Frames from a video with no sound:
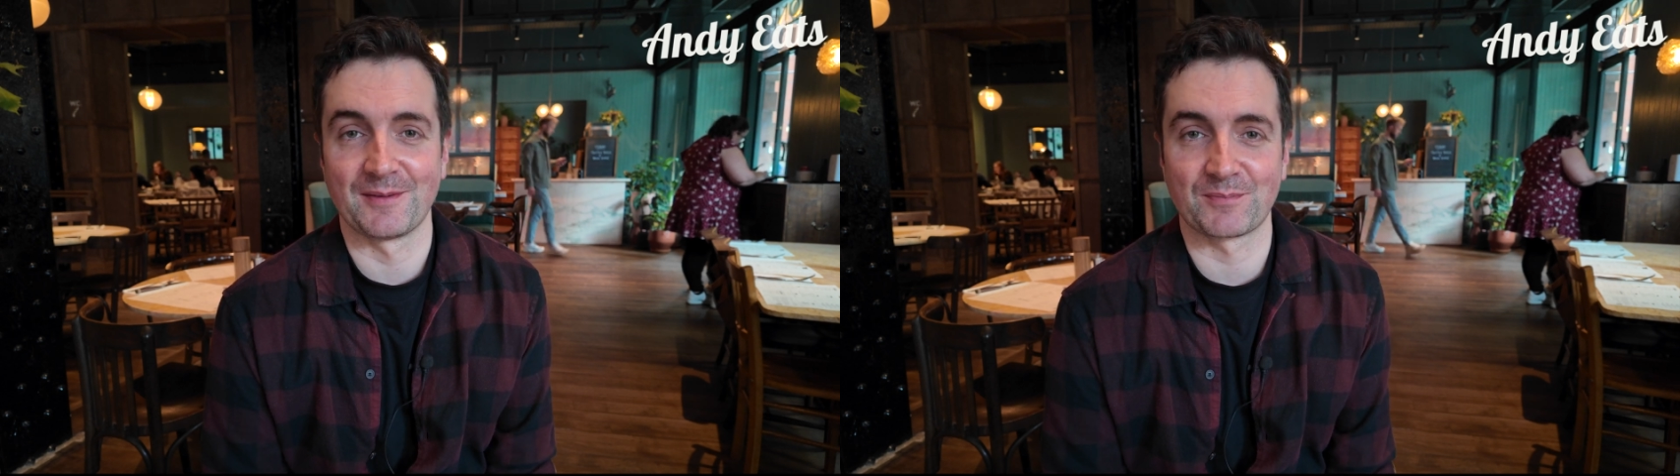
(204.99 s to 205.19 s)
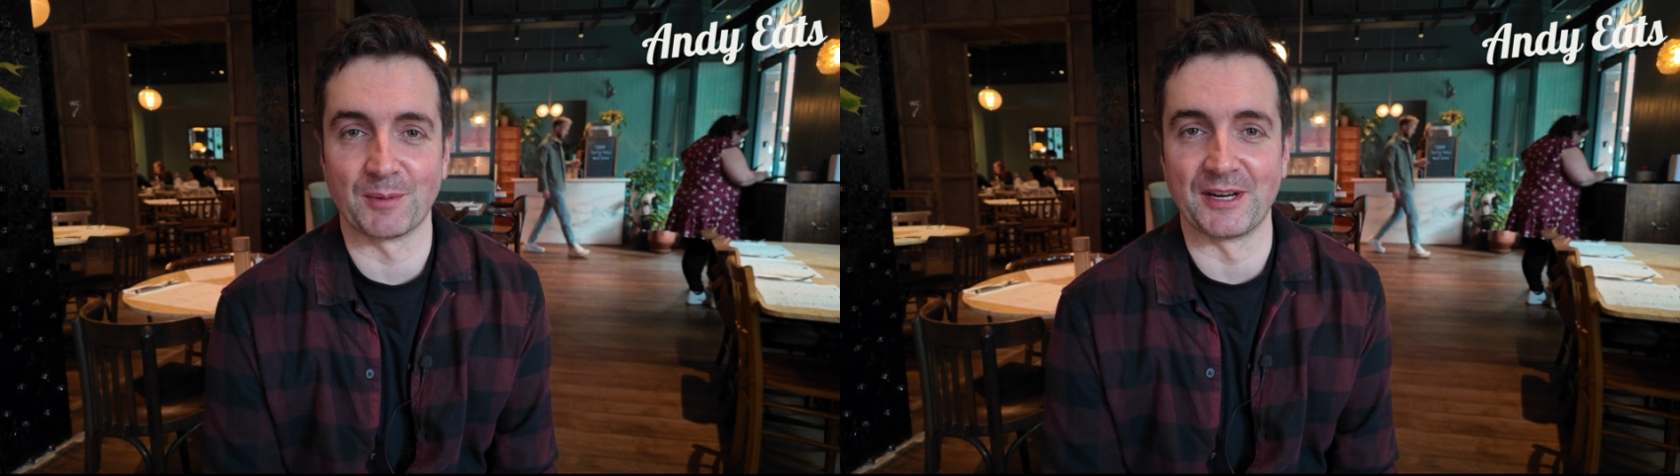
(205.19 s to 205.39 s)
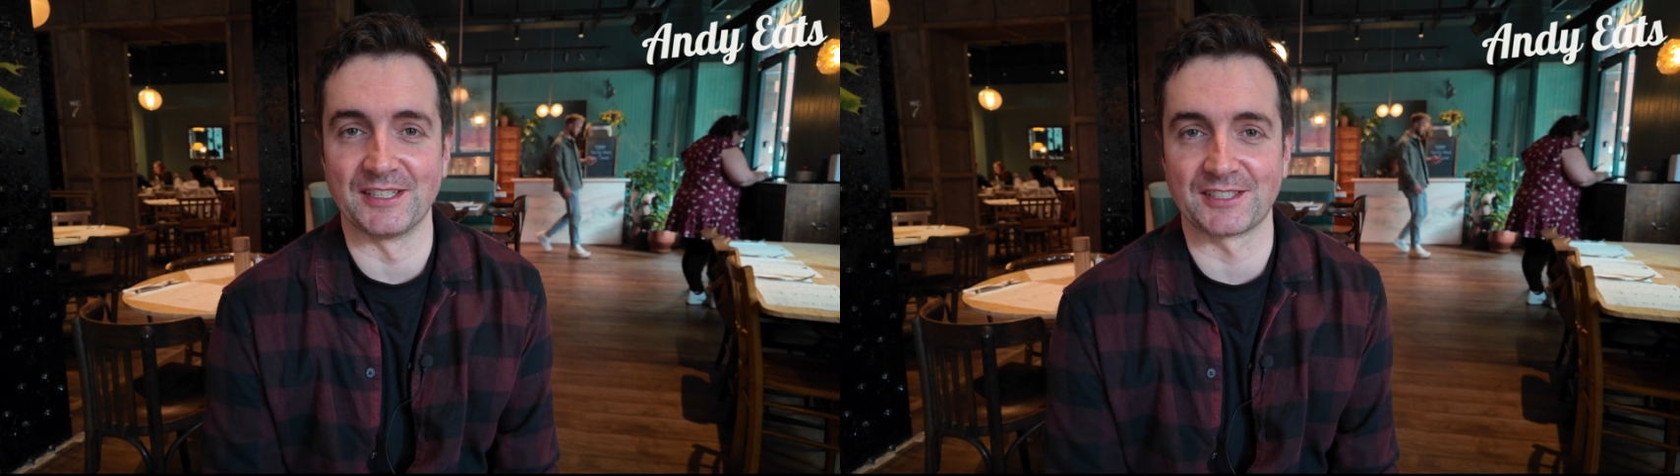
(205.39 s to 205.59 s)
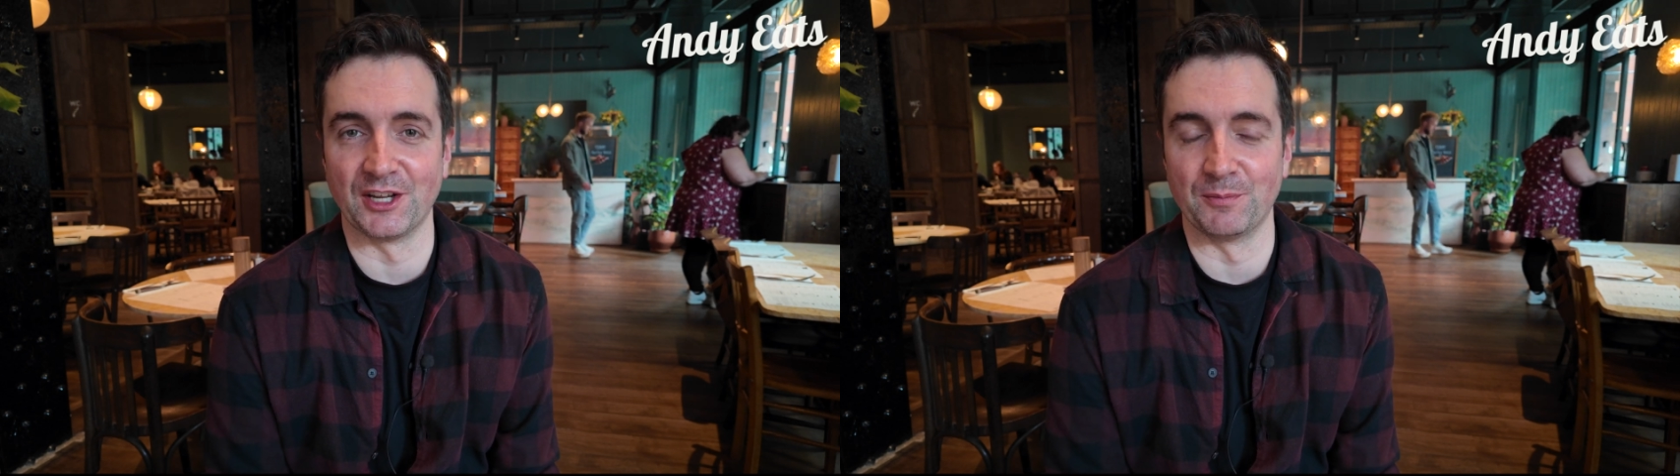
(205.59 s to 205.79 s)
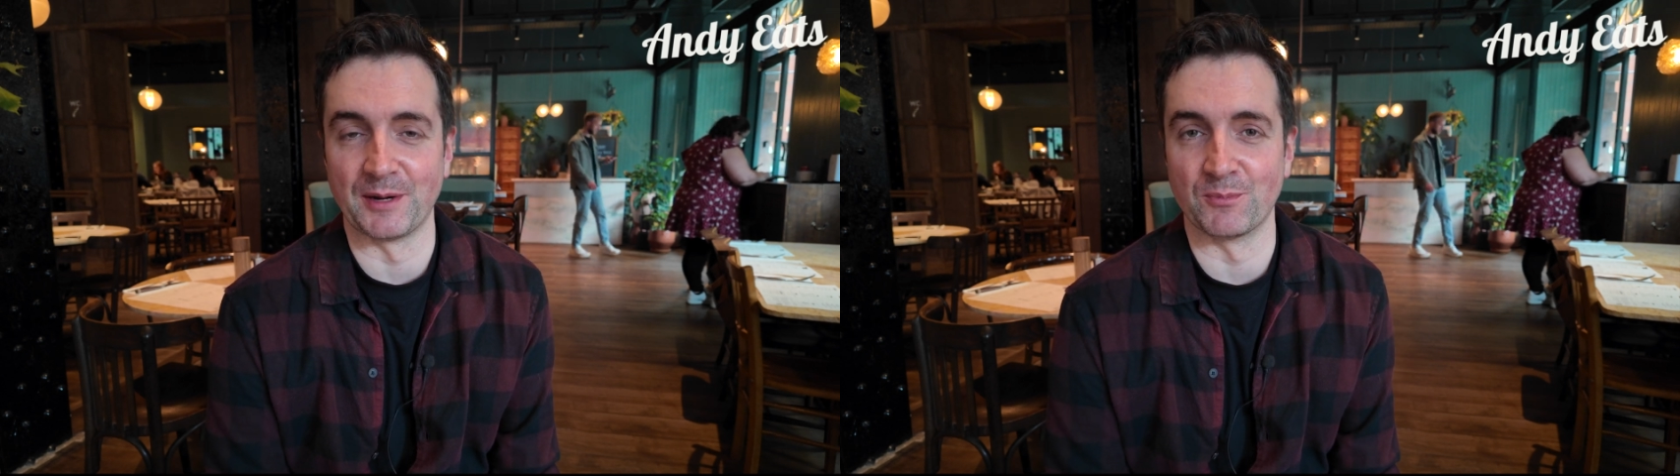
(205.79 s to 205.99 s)
probably it's a
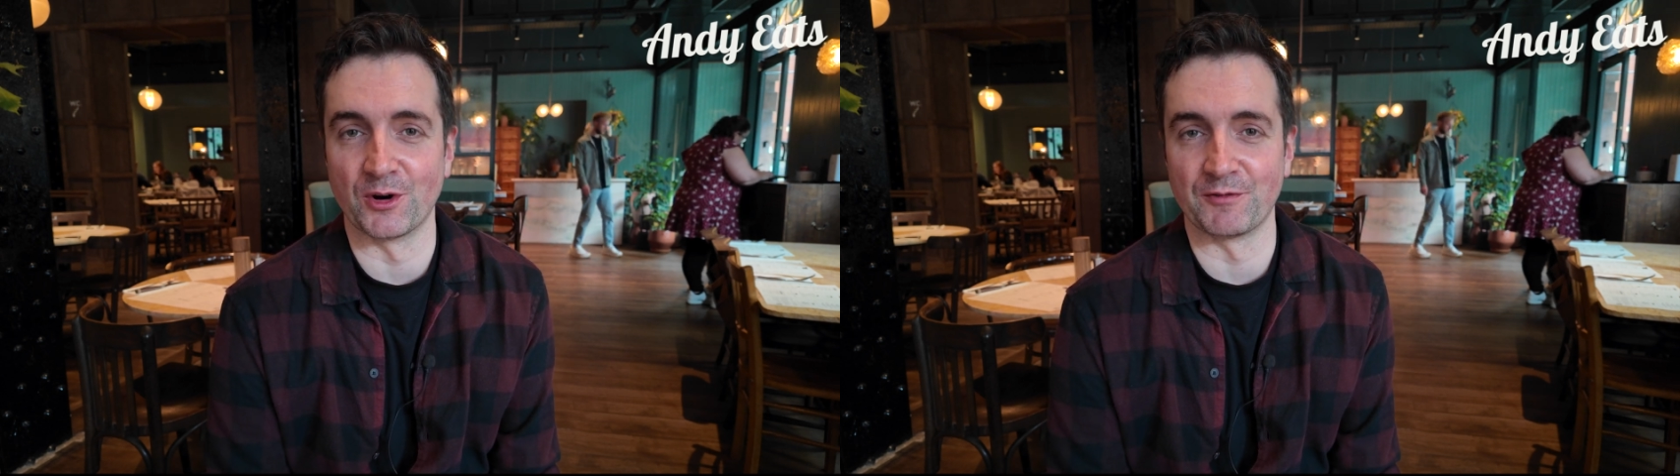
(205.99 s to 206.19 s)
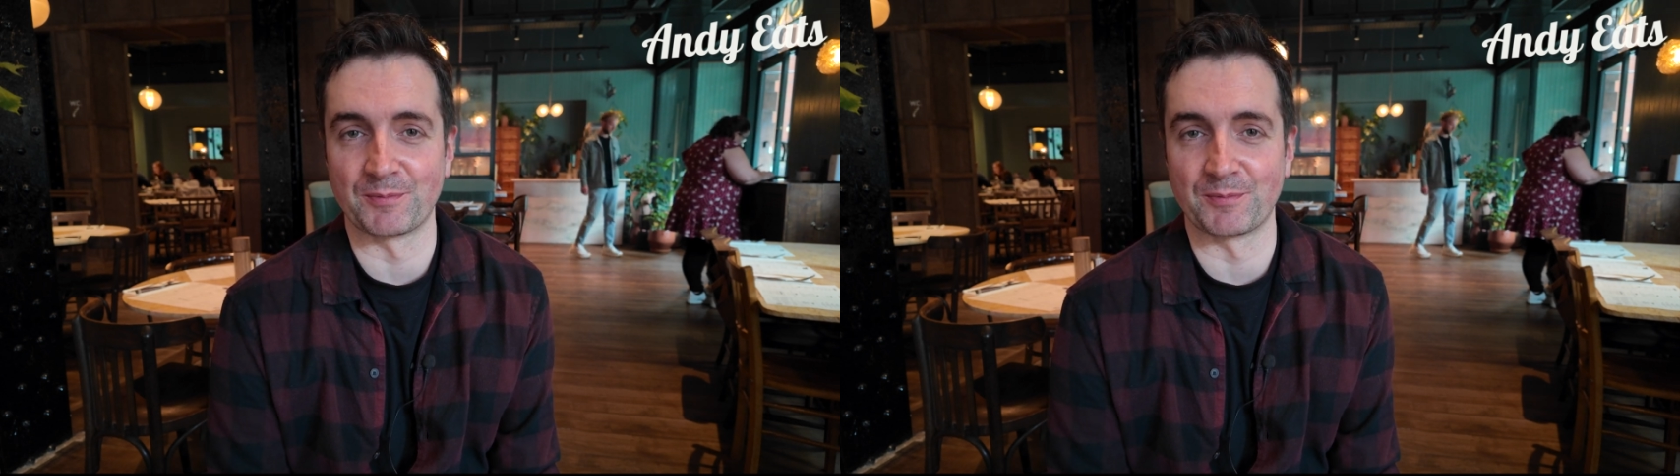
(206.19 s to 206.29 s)
little bit more of a